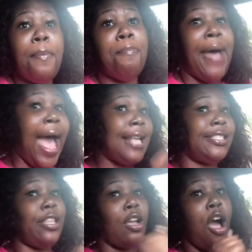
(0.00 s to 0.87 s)

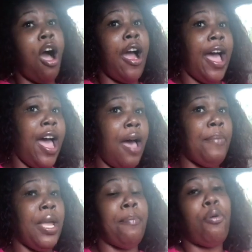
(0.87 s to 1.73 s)
backs the car up
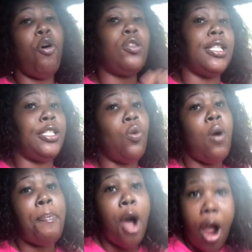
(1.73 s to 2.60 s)
and pulls into
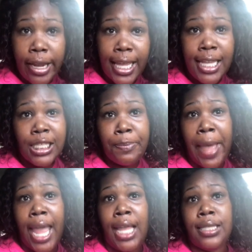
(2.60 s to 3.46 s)
a parking
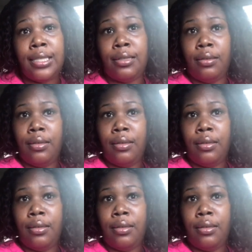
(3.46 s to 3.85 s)
space.